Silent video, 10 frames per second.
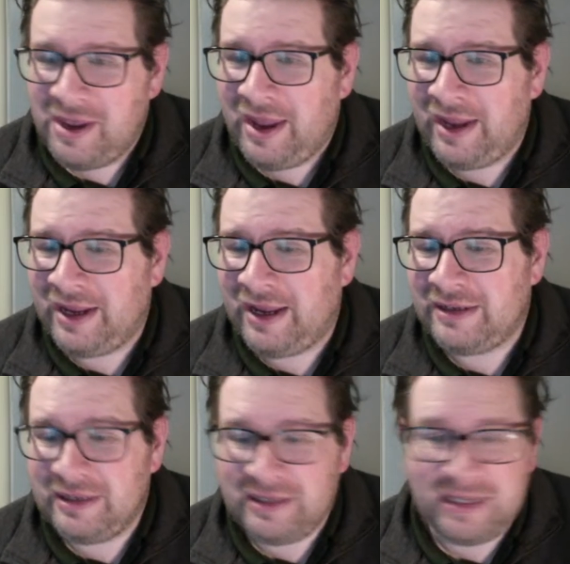
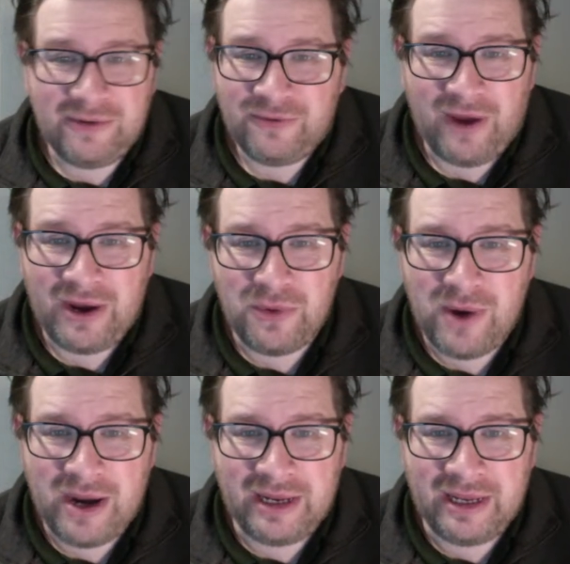and didn't find a
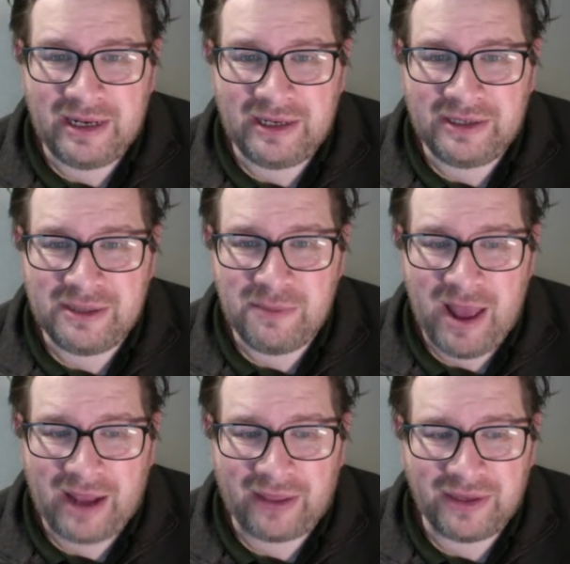way to get it into the
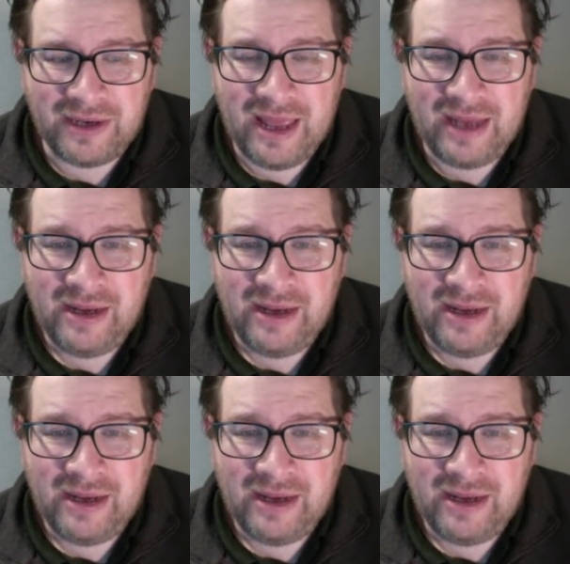back of the net.